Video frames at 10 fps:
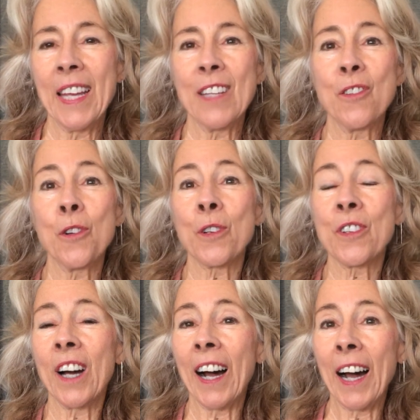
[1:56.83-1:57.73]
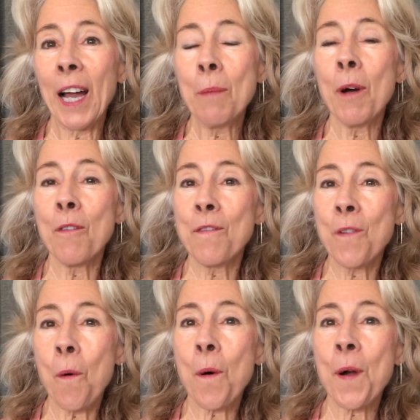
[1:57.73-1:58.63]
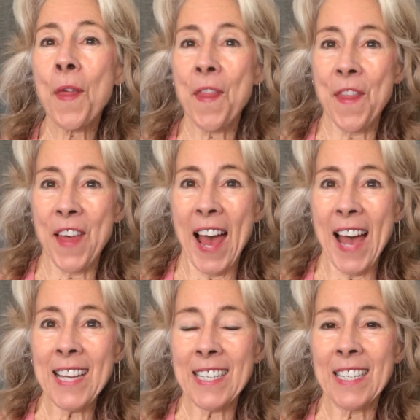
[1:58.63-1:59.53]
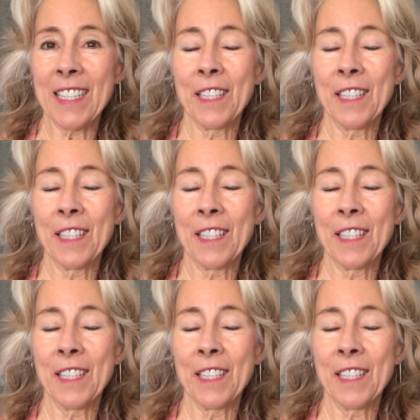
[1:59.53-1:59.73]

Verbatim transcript: it's your time for that.